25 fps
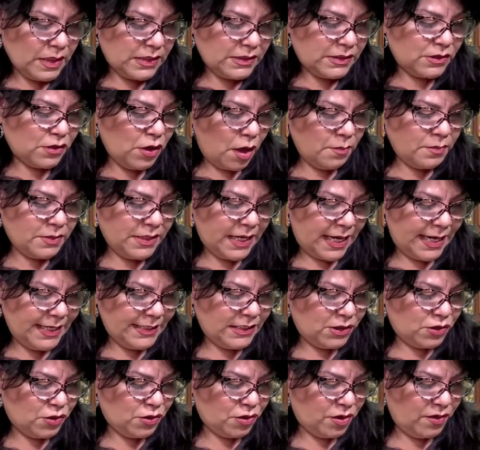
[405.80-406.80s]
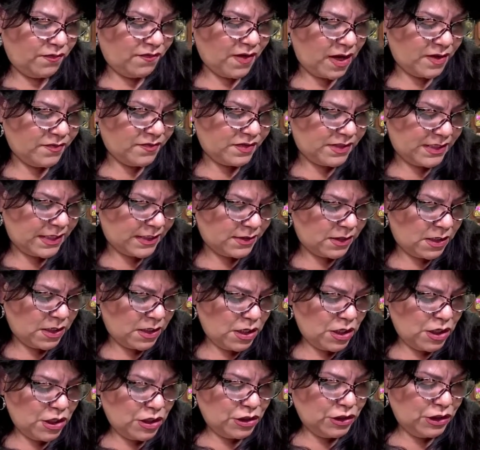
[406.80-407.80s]
Psalms 18:35 says,
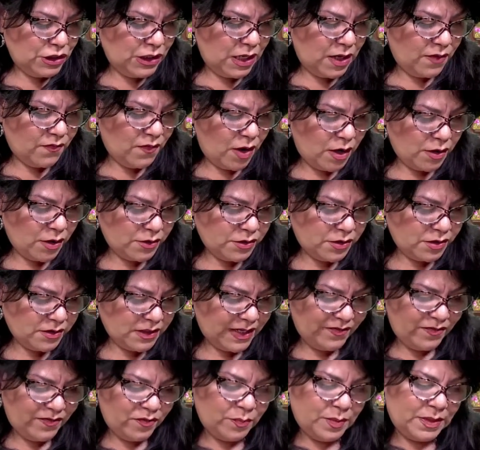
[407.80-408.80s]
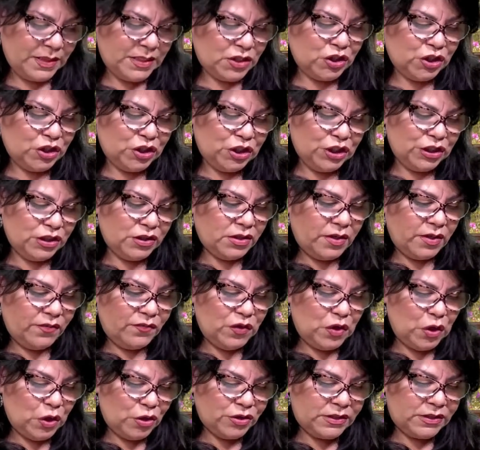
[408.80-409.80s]
"You have also given me the shield of
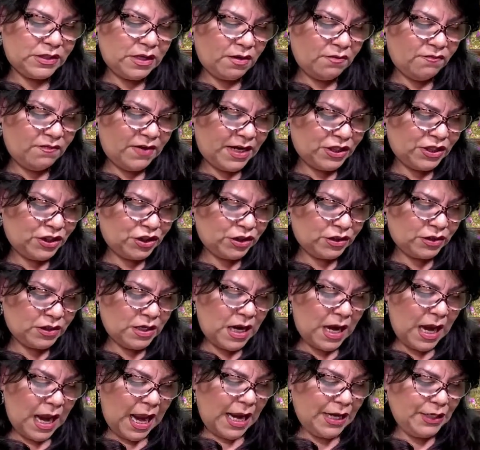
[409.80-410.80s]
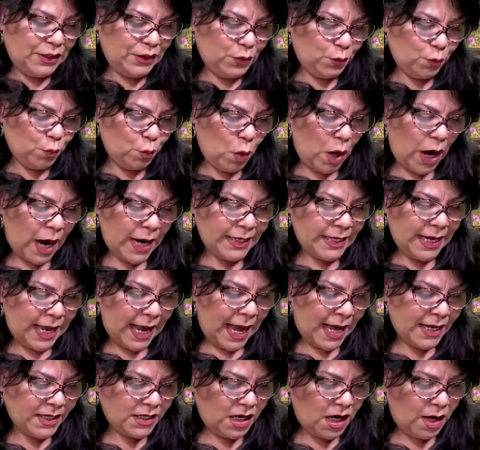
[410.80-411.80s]
your salvation, and your right
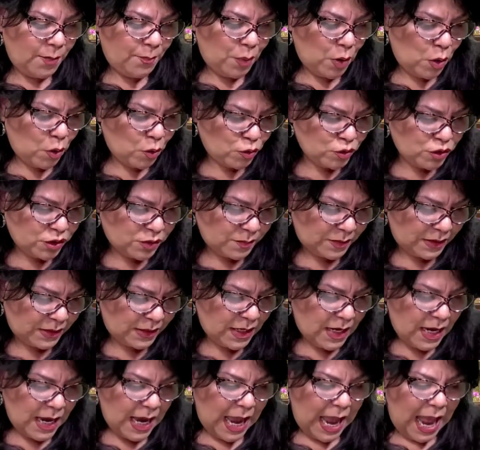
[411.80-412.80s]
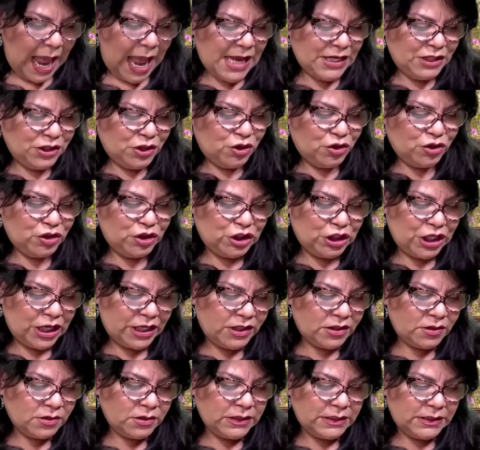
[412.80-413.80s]
hand upholds me, and your
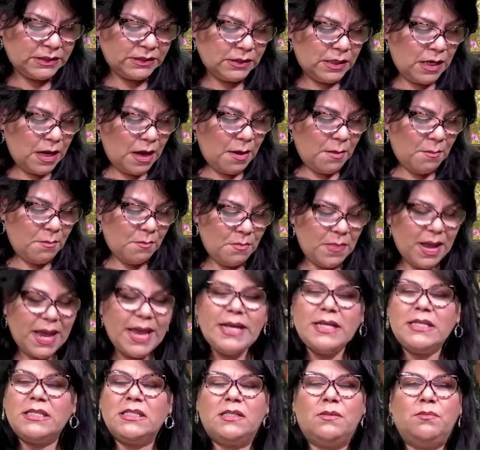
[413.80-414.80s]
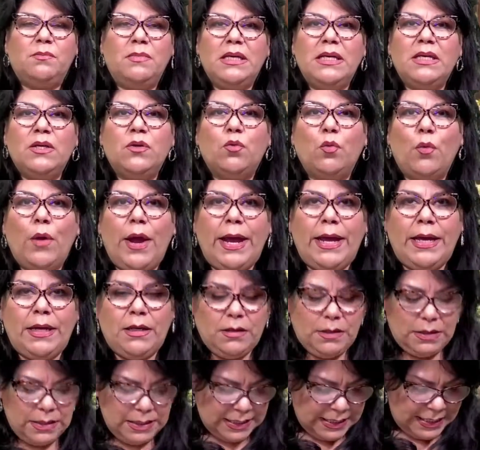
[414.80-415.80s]
gentleness makes me great."
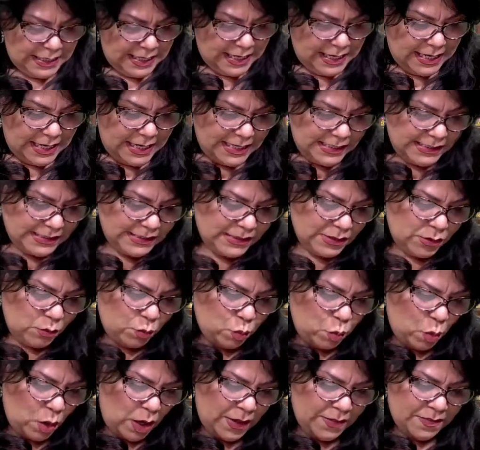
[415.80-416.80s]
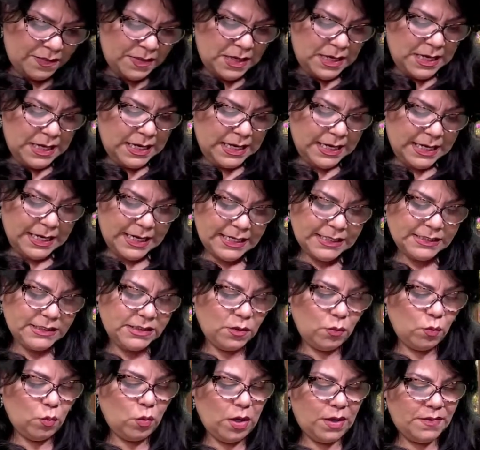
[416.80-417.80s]
He's the one He's
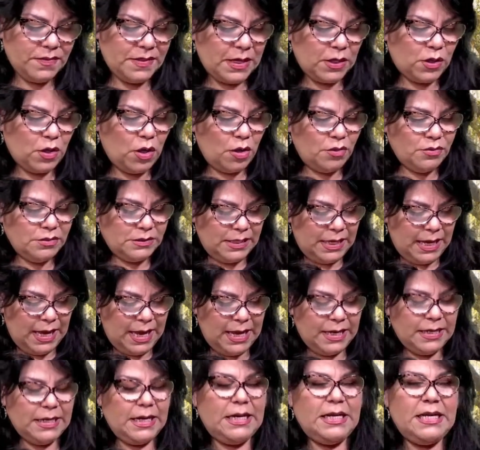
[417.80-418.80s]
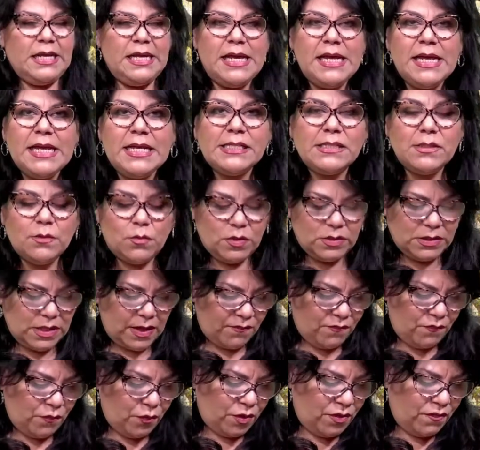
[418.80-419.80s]
the one that goes ahead and he's the one
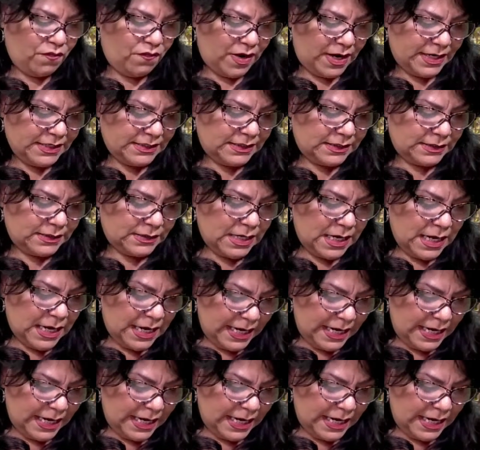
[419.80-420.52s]
that fortifies us.